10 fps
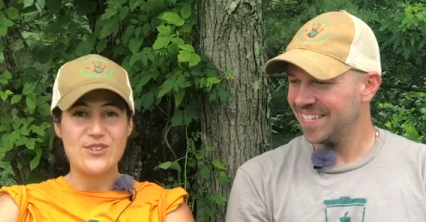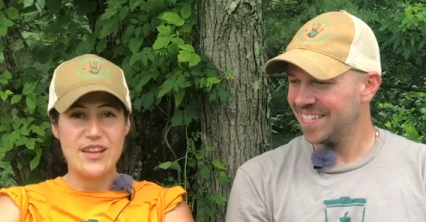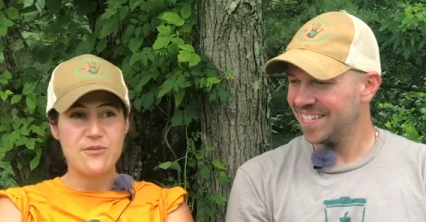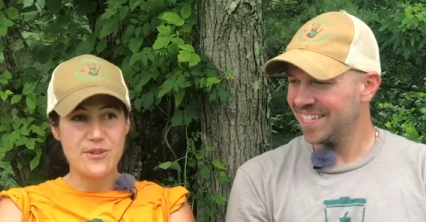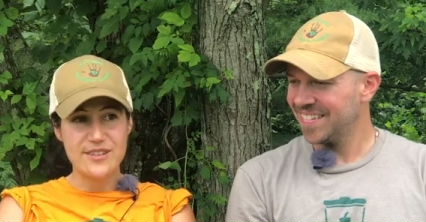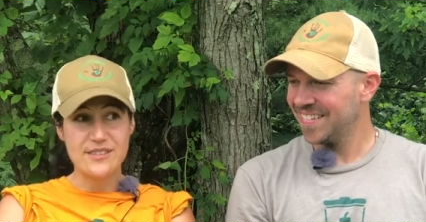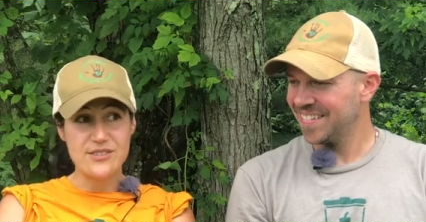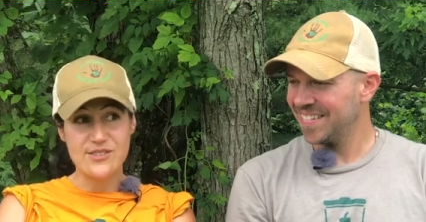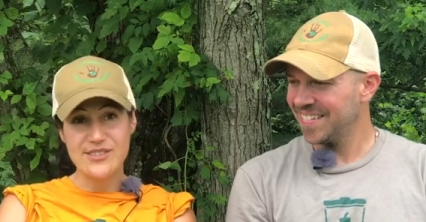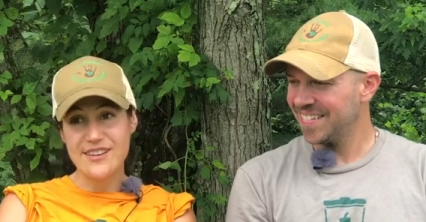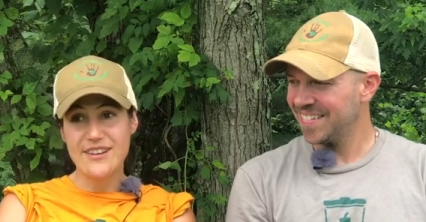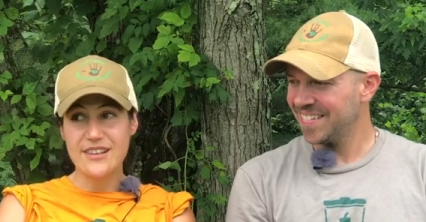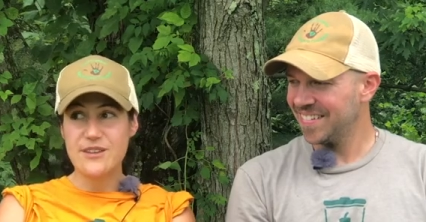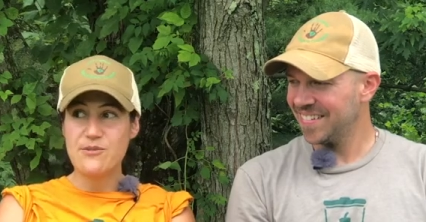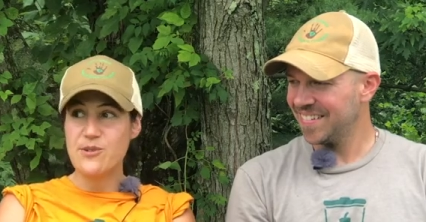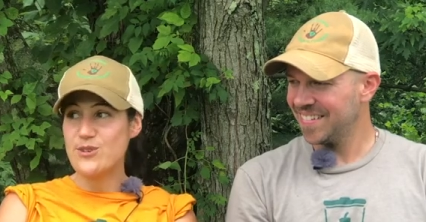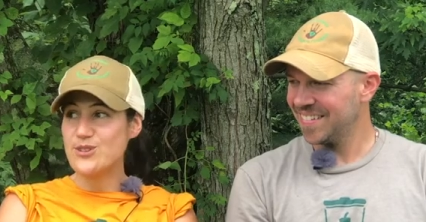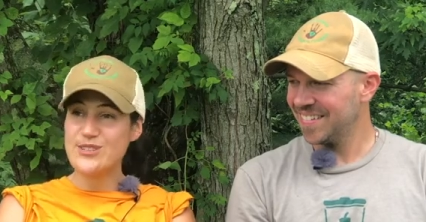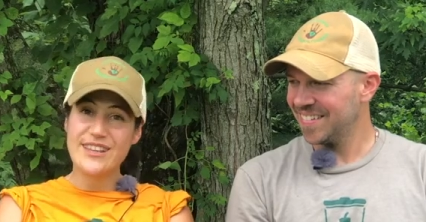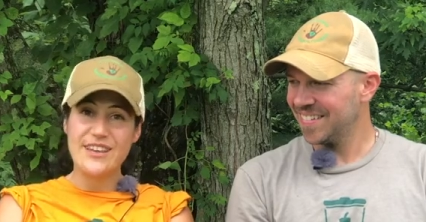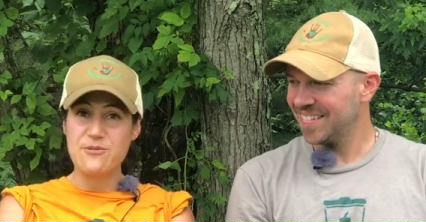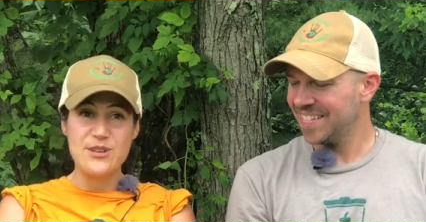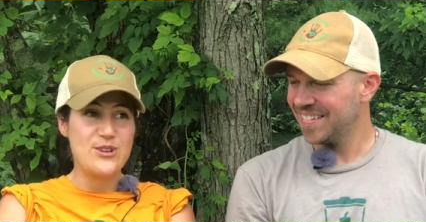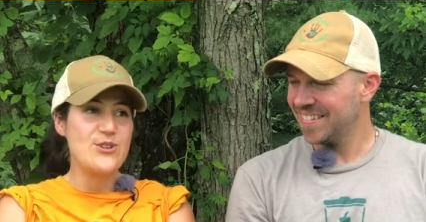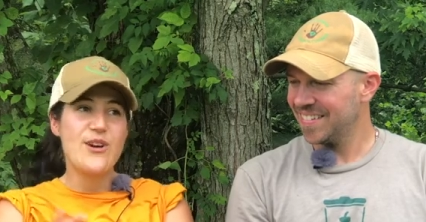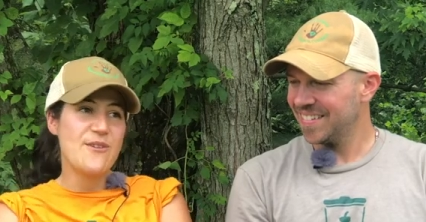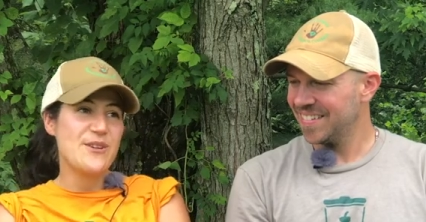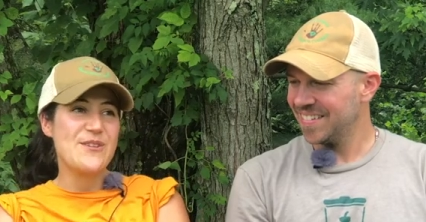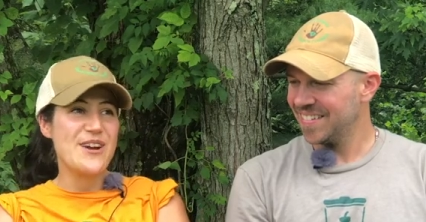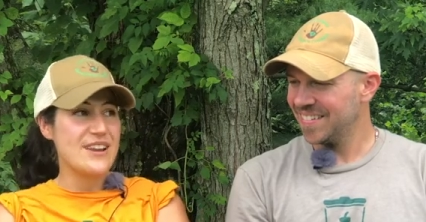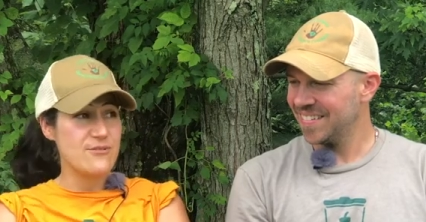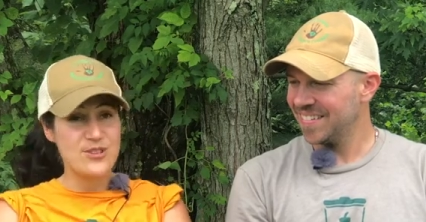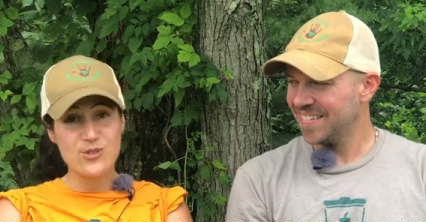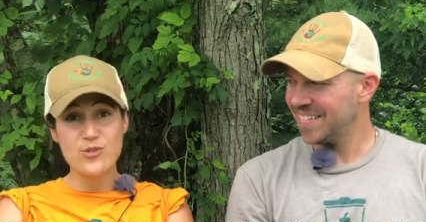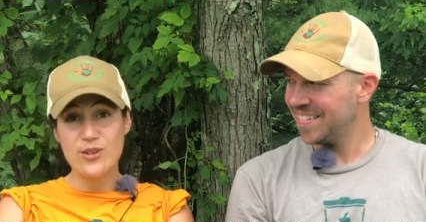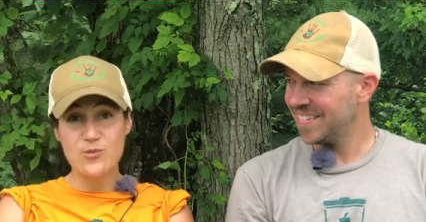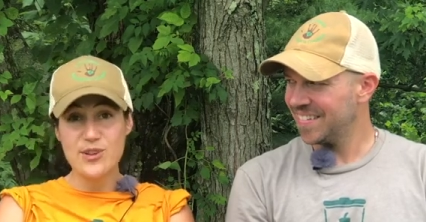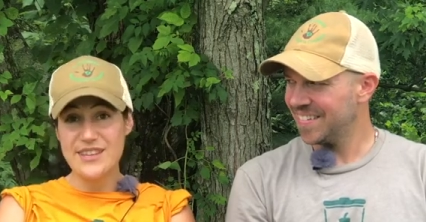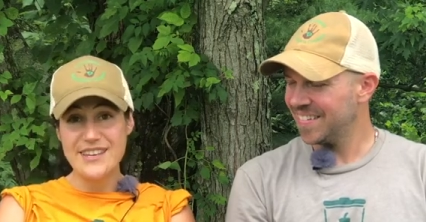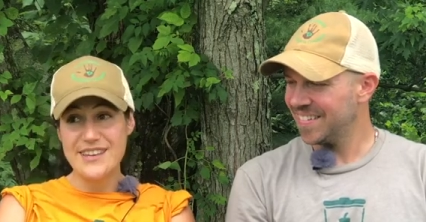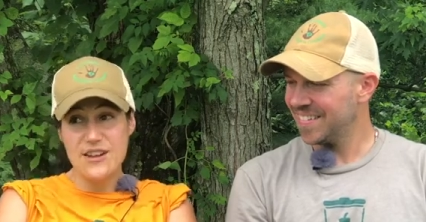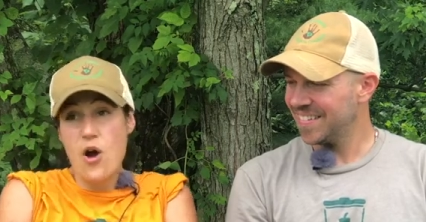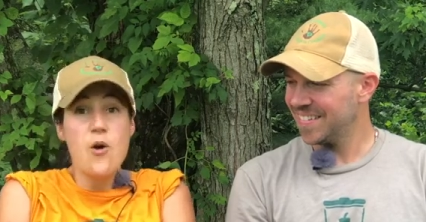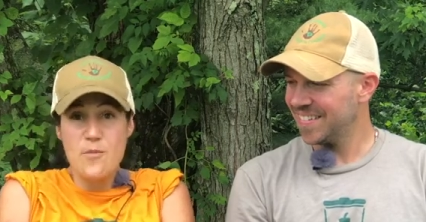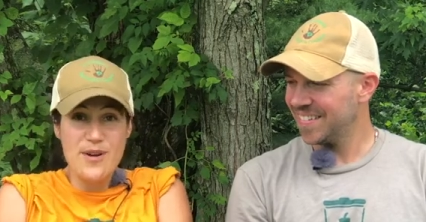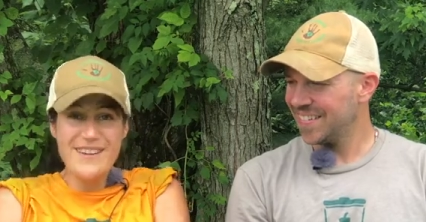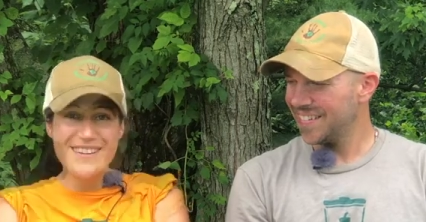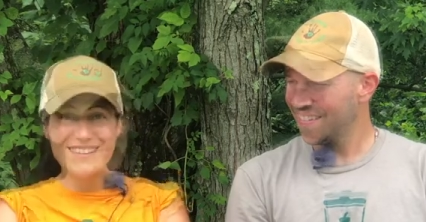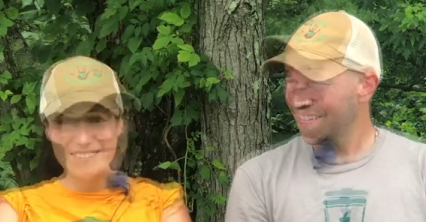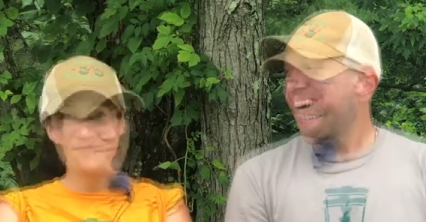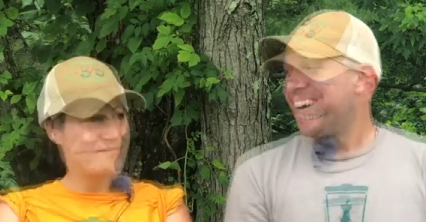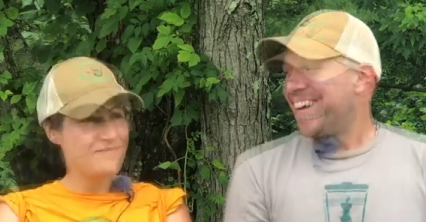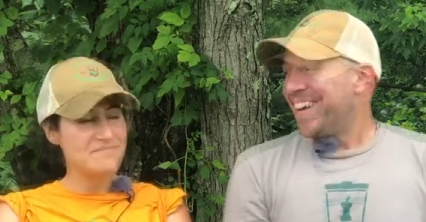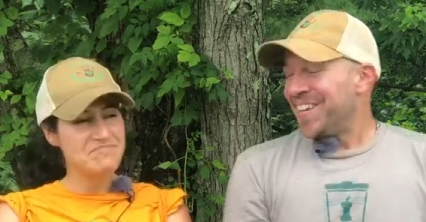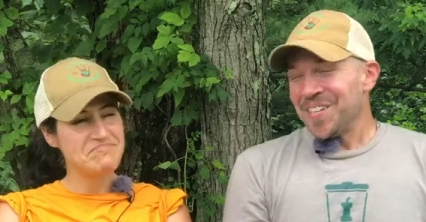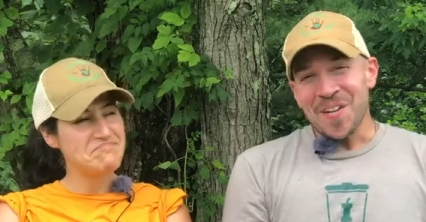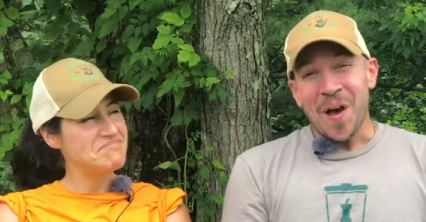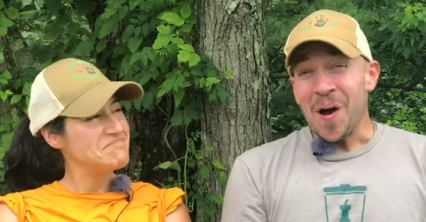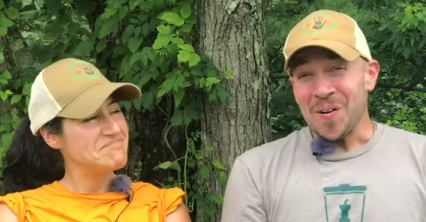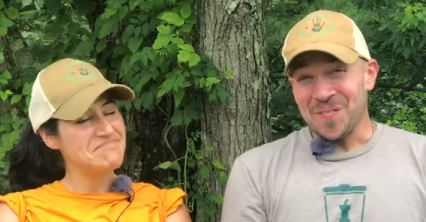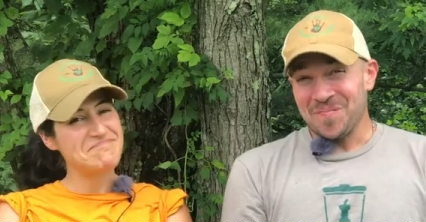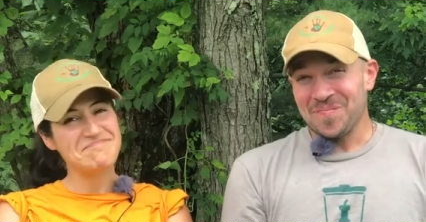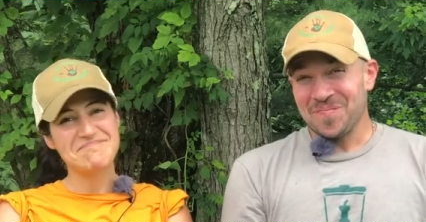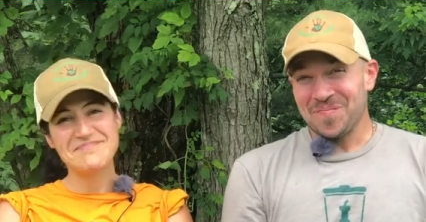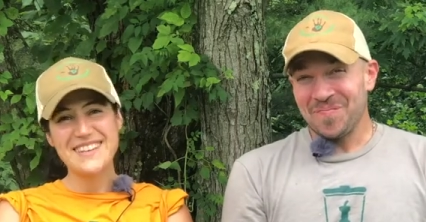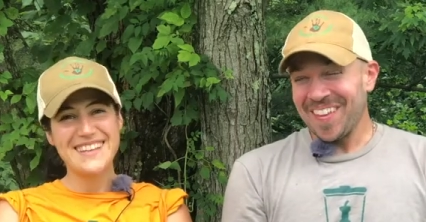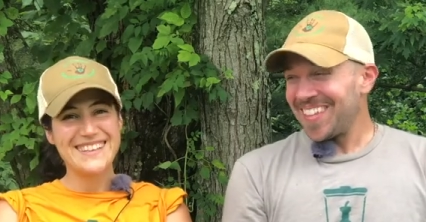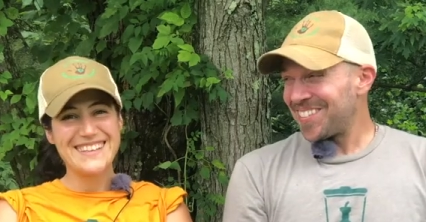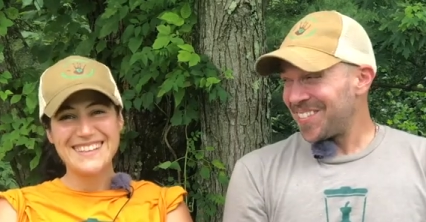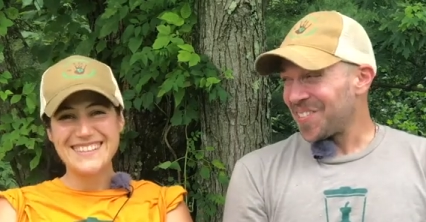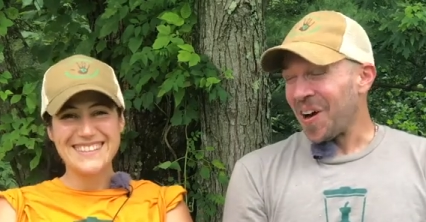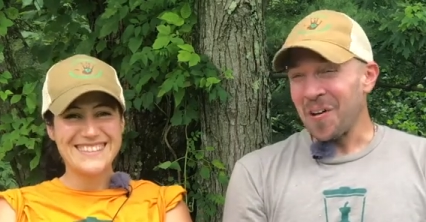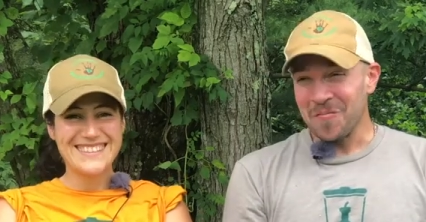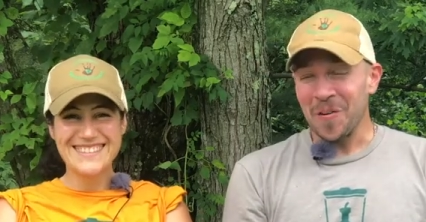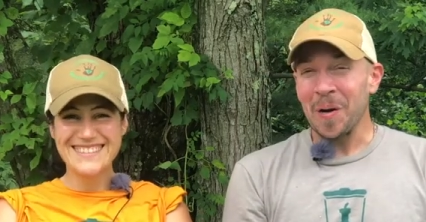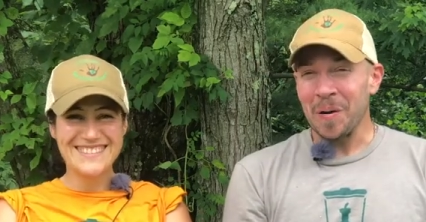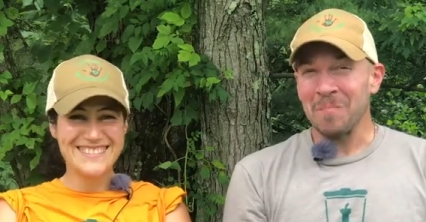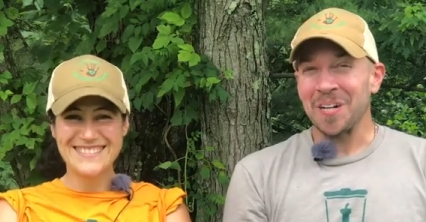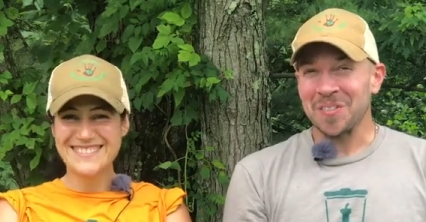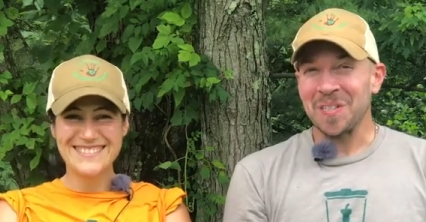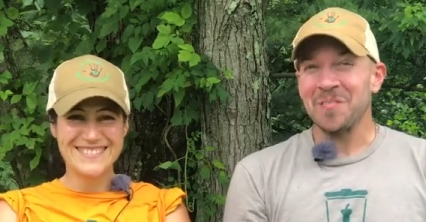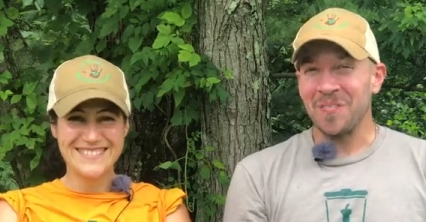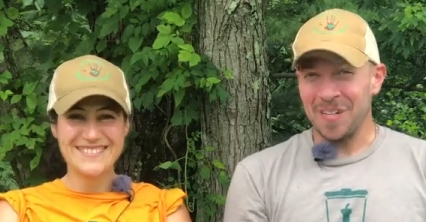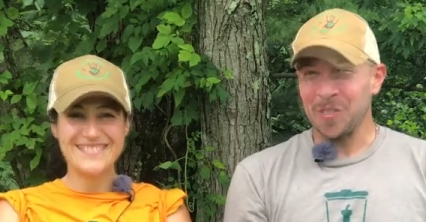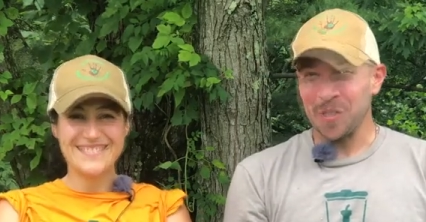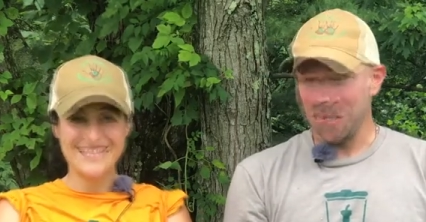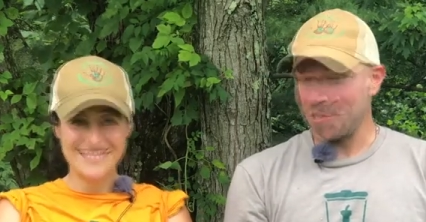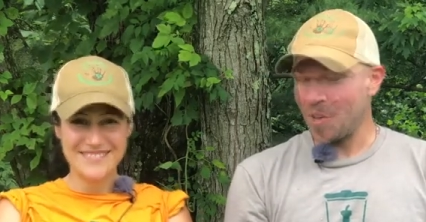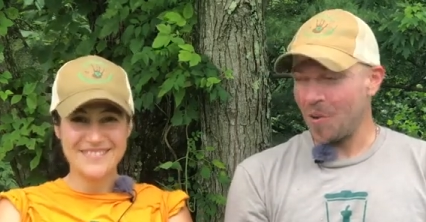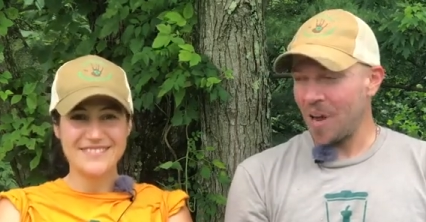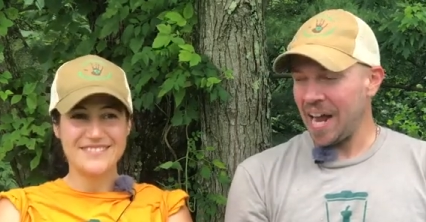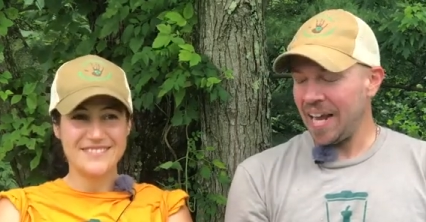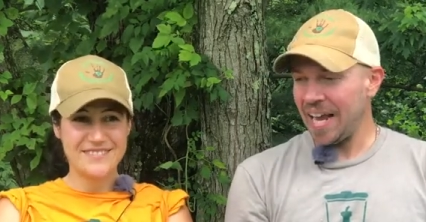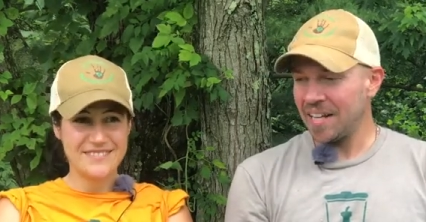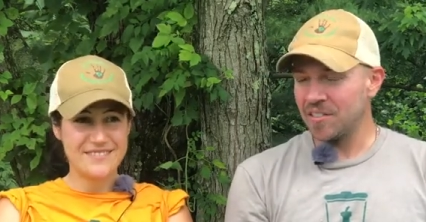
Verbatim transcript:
Speaker 1: networks. And so suddenly we were just like, we knew everyone and we just felt
Speaker 2: really at home. No, this is all very much an adventure. Oh. So I had